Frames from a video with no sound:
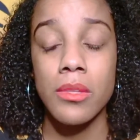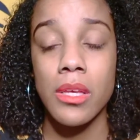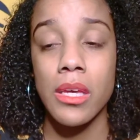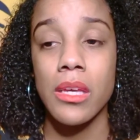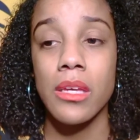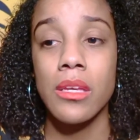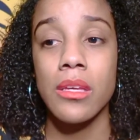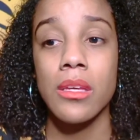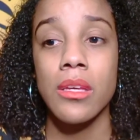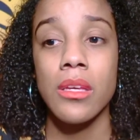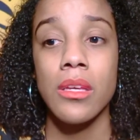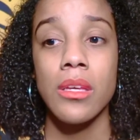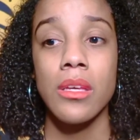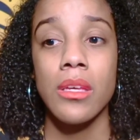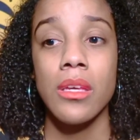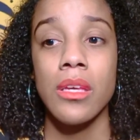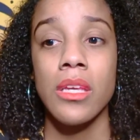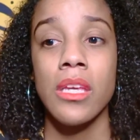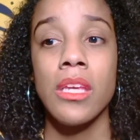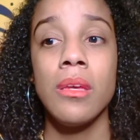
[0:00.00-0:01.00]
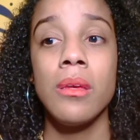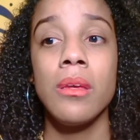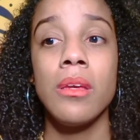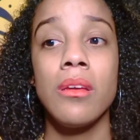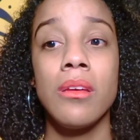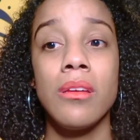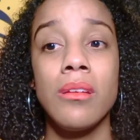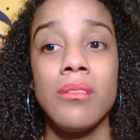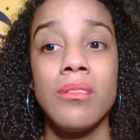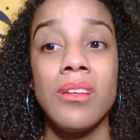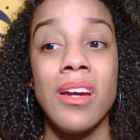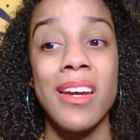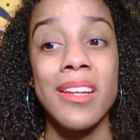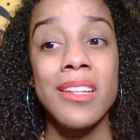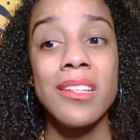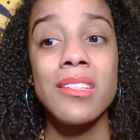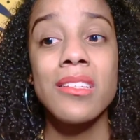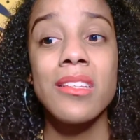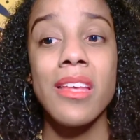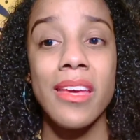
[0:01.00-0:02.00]
Like, he kind
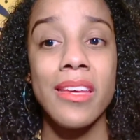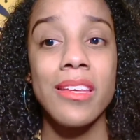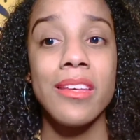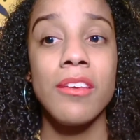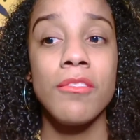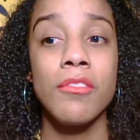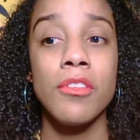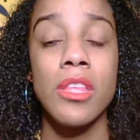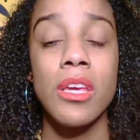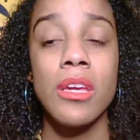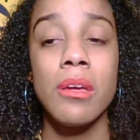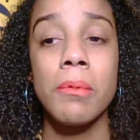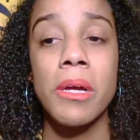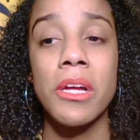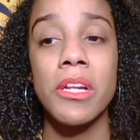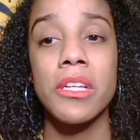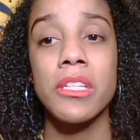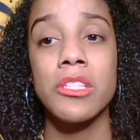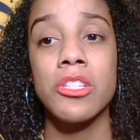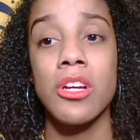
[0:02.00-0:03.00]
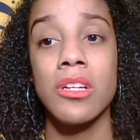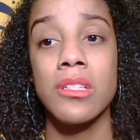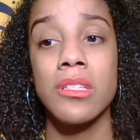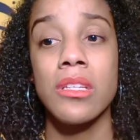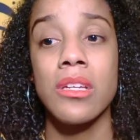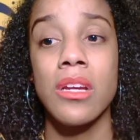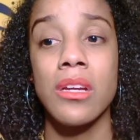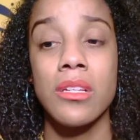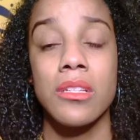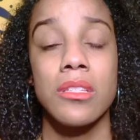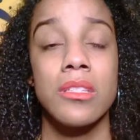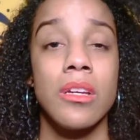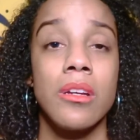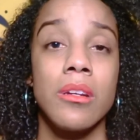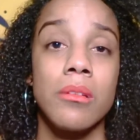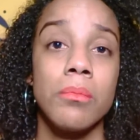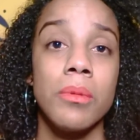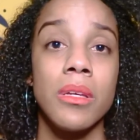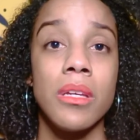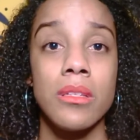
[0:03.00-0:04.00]
of let, if you think about it, Tati kind of
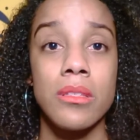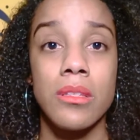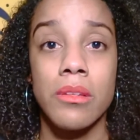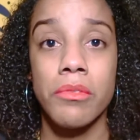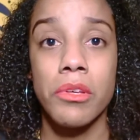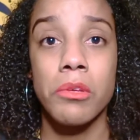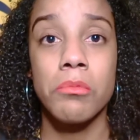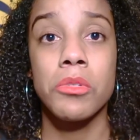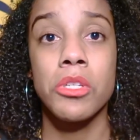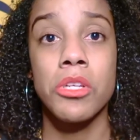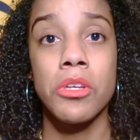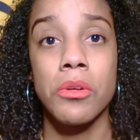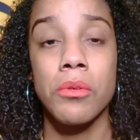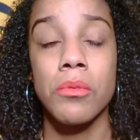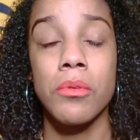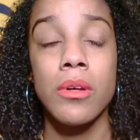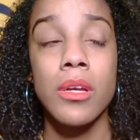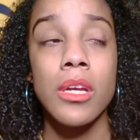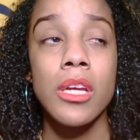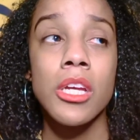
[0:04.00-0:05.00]
sunk because of him too.